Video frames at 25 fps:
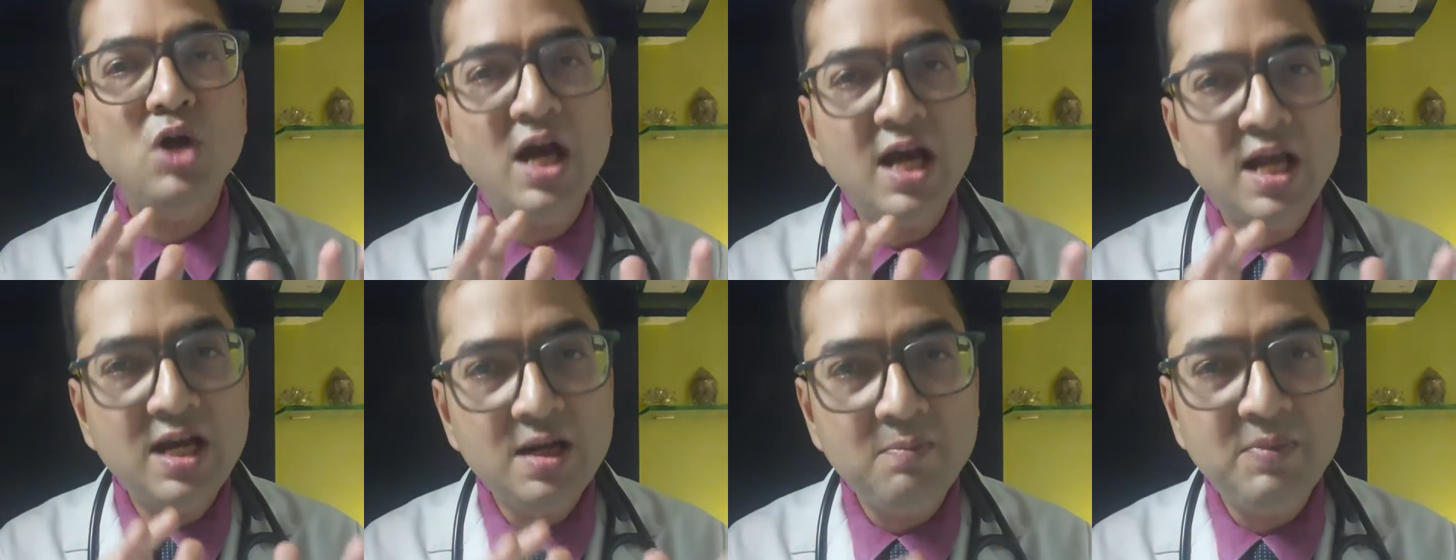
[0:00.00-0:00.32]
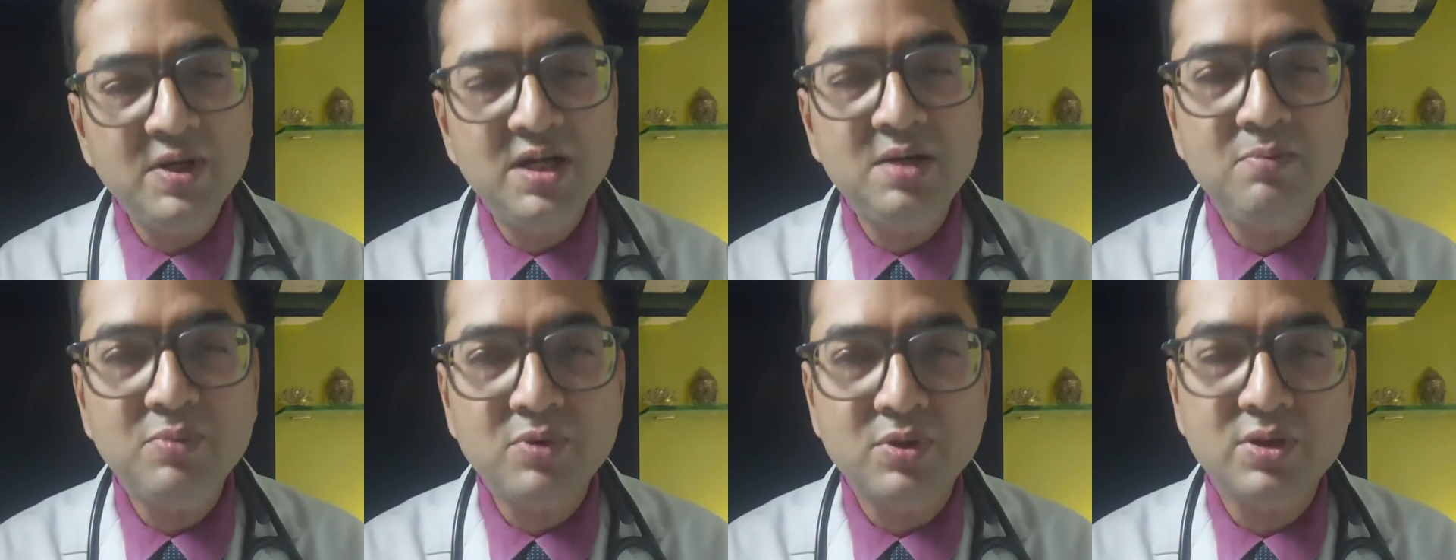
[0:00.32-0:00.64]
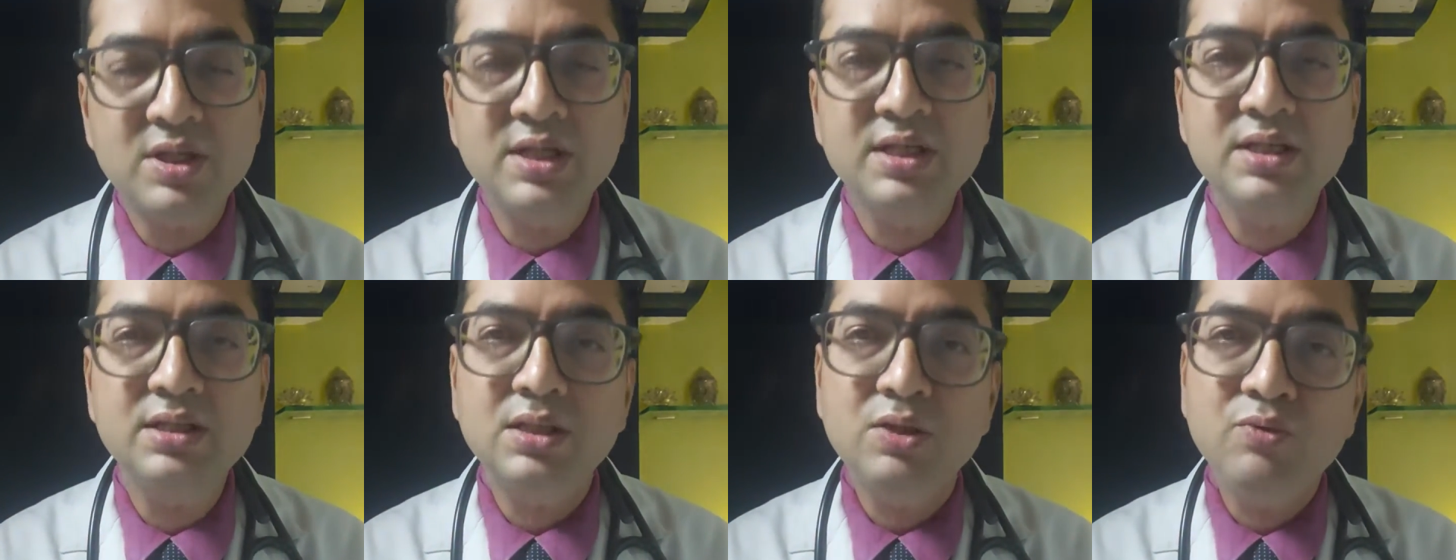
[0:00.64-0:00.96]
help and
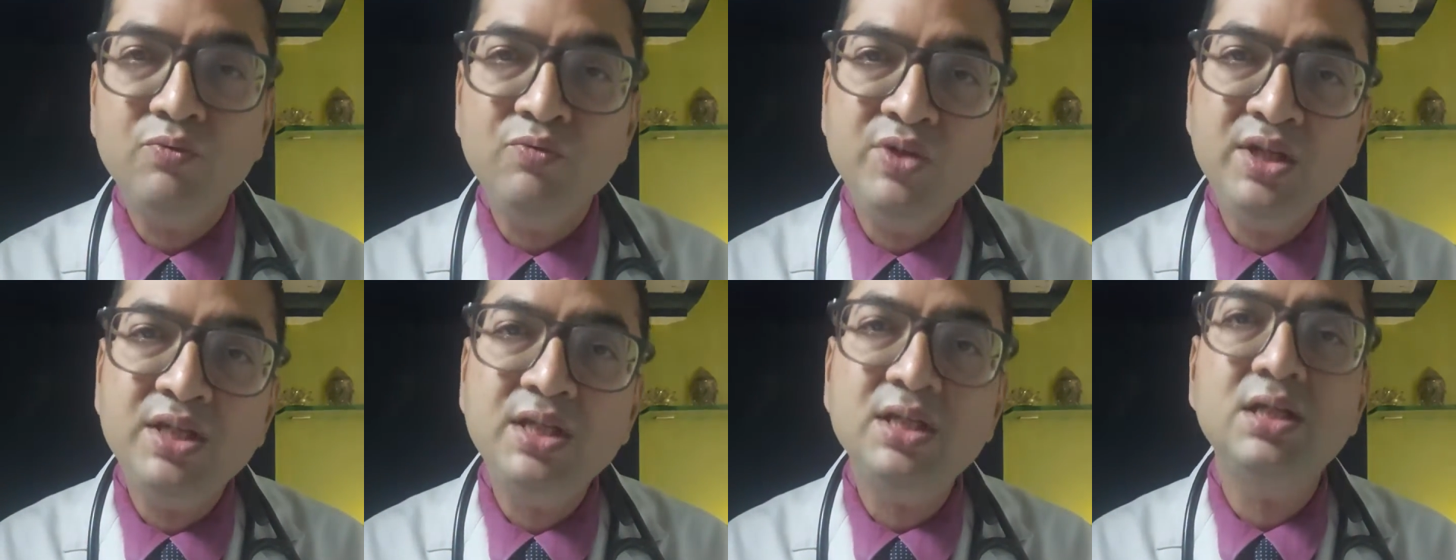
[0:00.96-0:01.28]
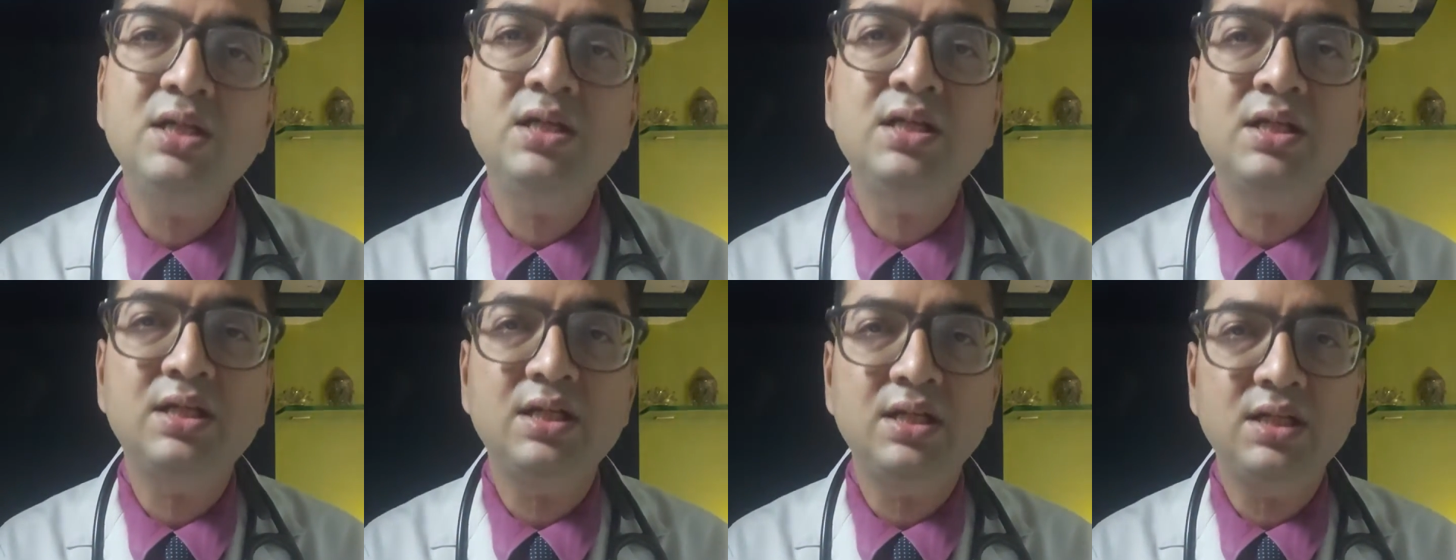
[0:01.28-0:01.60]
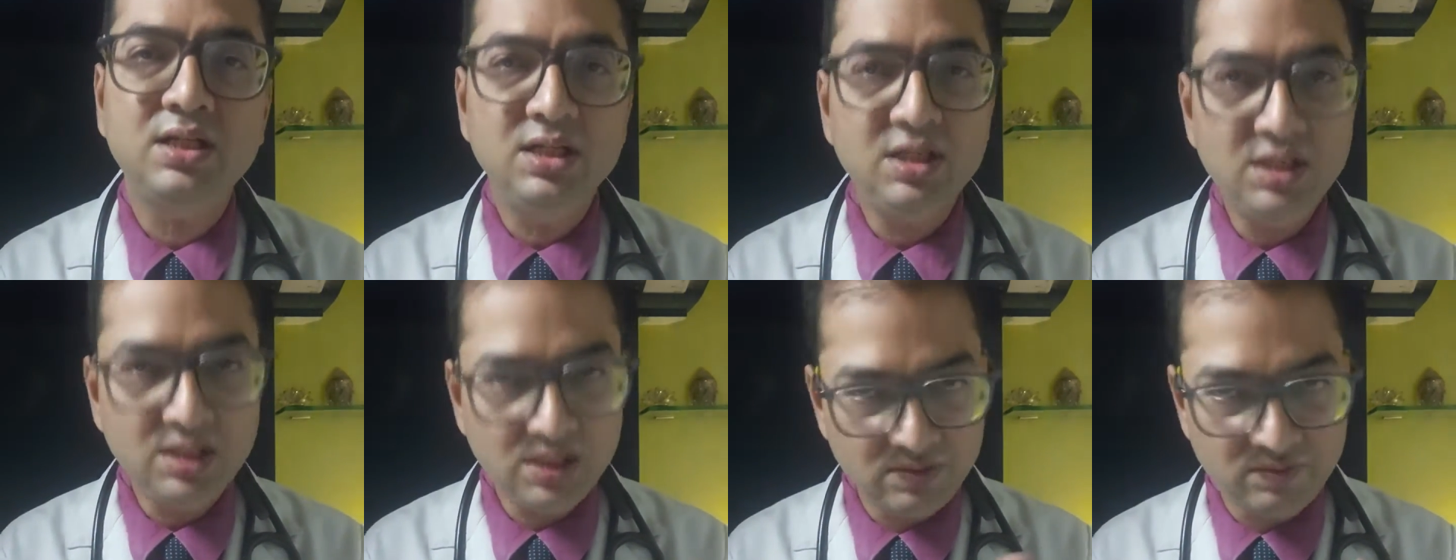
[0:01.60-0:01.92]
protect the weaker
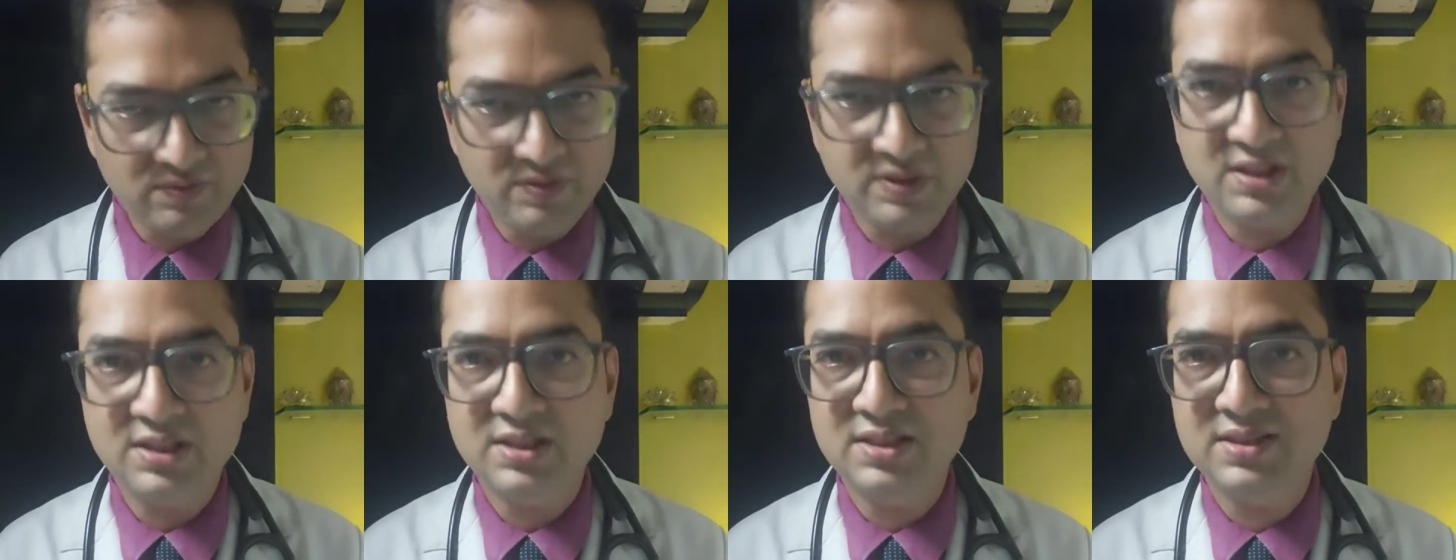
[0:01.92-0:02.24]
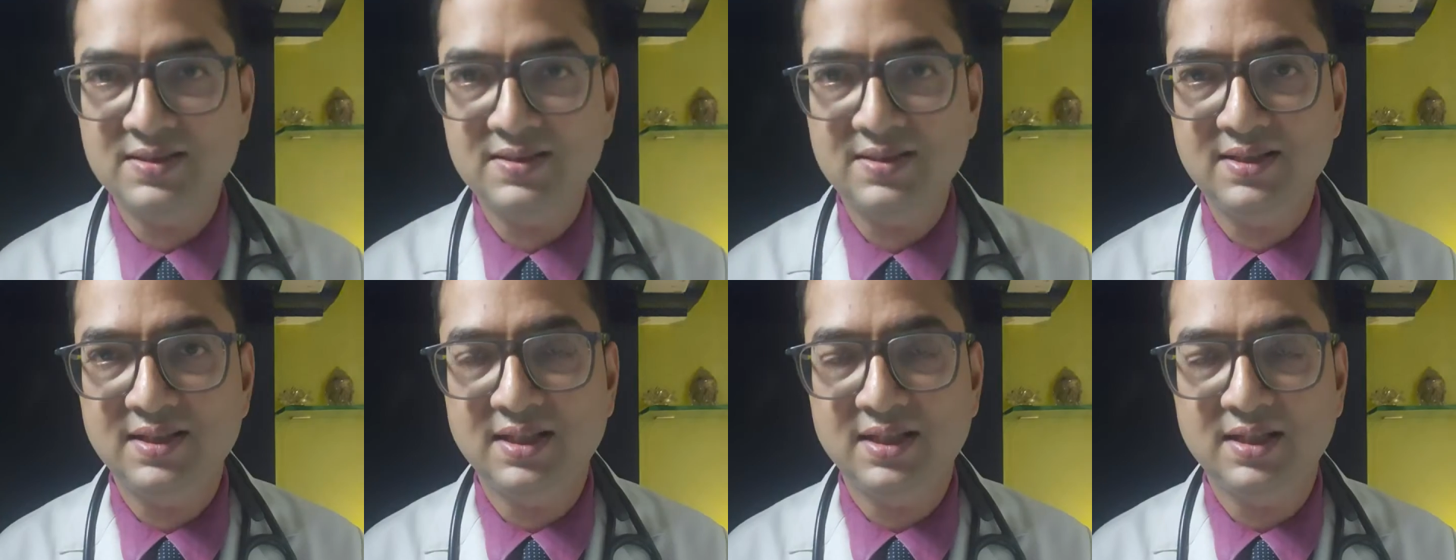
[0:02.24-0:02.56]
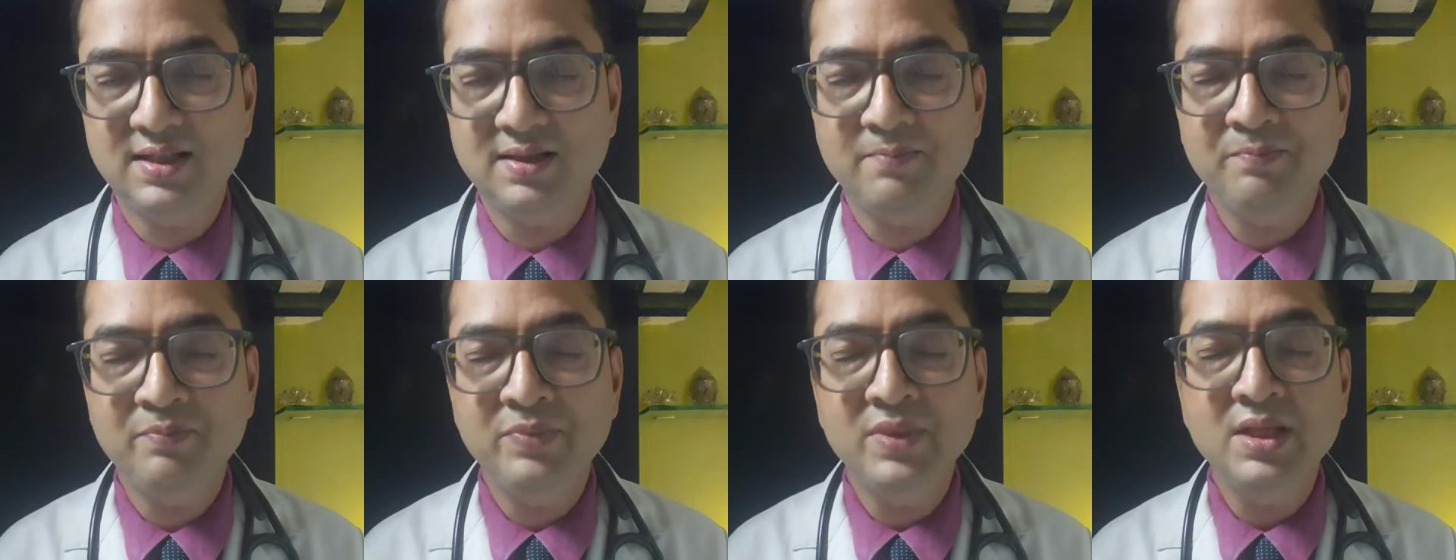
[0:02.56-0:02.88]
kidney if it is
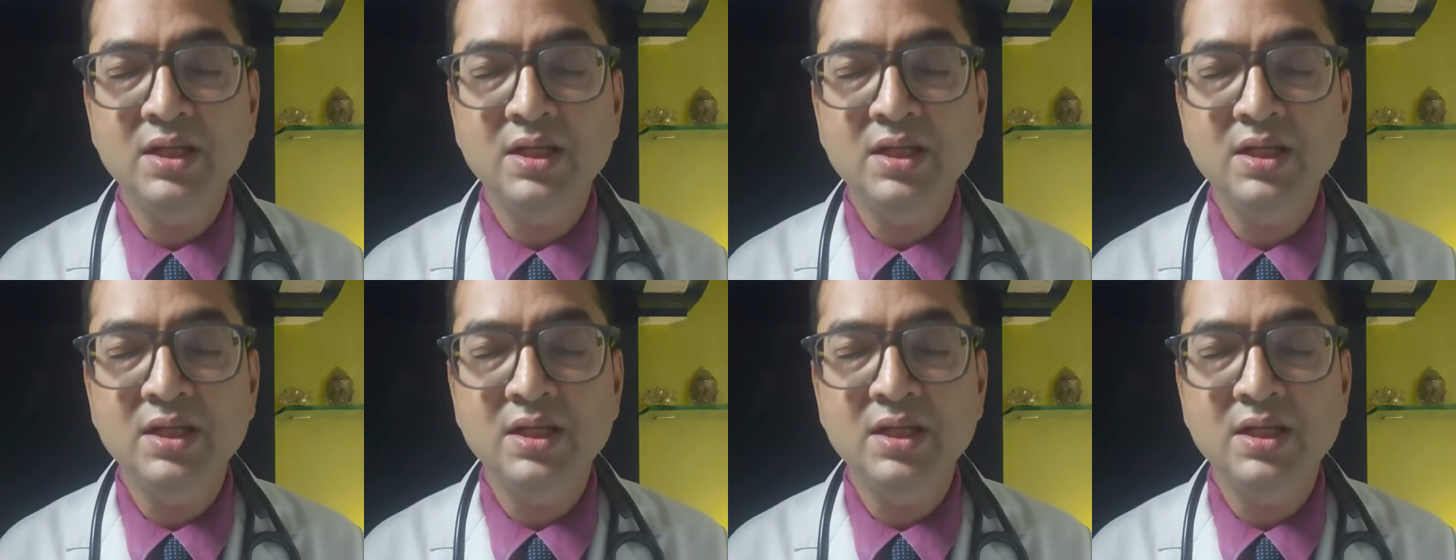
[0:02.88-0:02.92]
there.